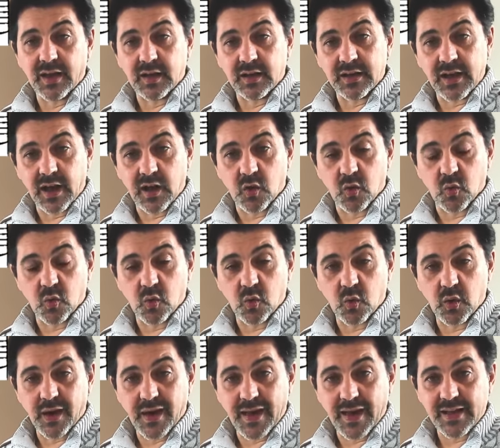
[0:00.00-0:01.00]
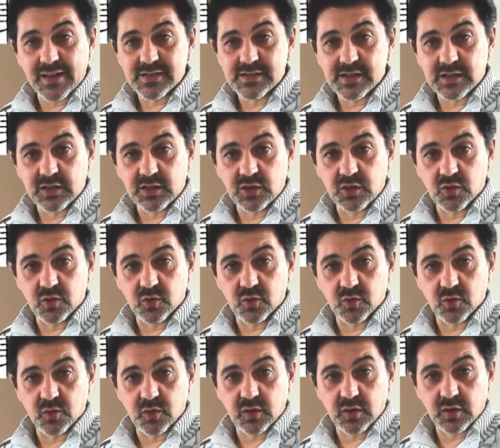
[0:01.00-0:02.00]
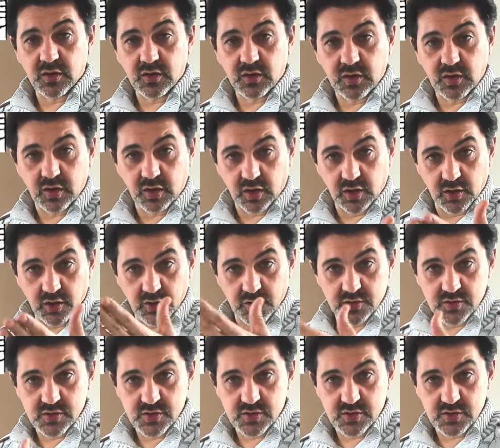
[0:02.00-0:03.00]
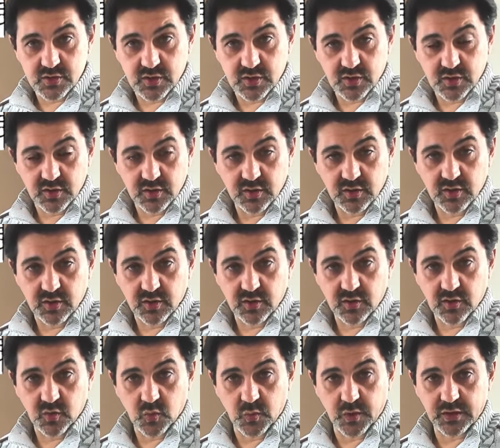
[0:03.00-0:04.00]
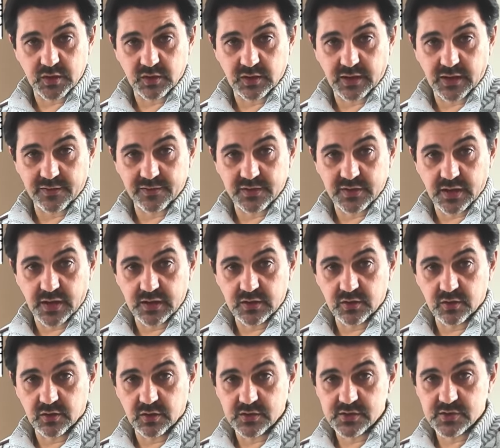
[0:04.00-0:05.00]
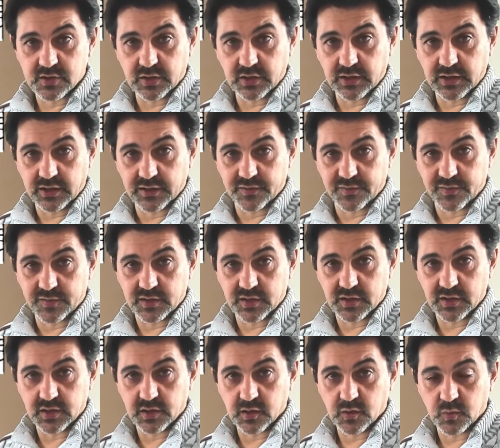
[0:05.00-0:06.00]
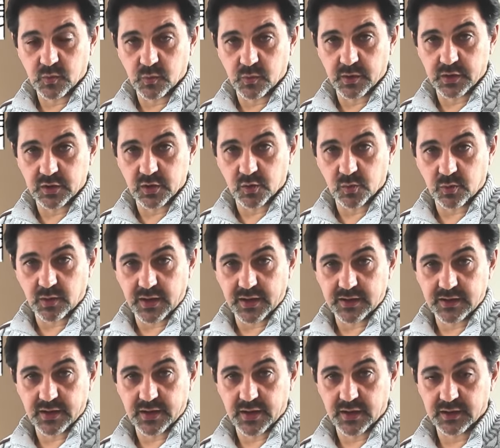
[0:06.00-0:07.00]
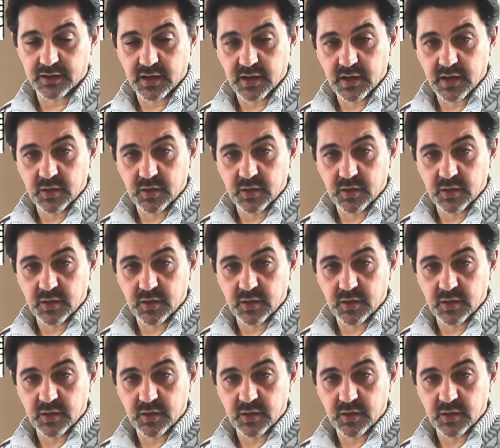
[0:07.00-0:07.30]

Now, as you close with your left hand, you also lift with your right hand.